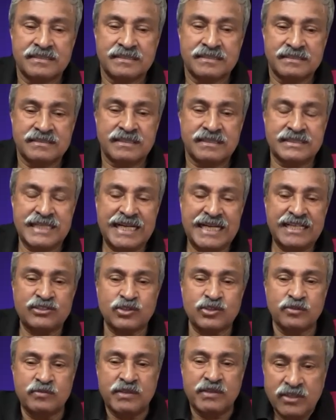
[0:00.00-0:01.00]
the next
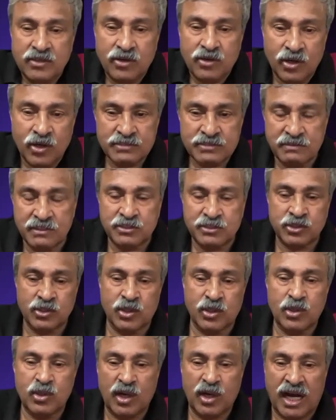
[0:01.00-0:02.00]
two videos will
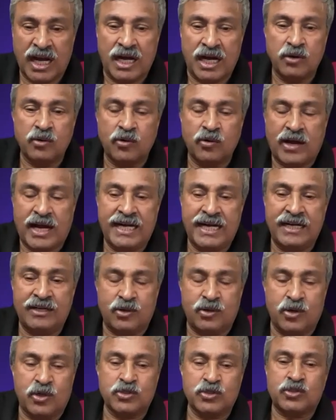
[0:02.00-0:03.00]
show how
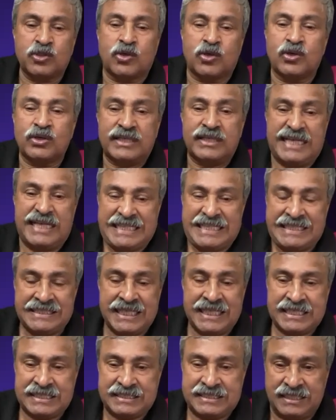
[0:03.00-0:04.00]
hydrozone
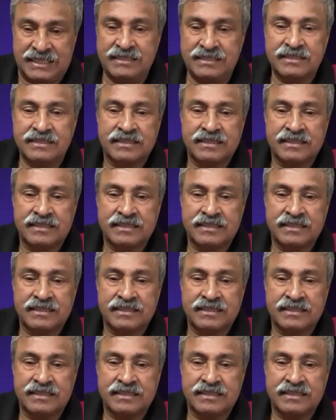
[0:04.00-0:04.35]
injection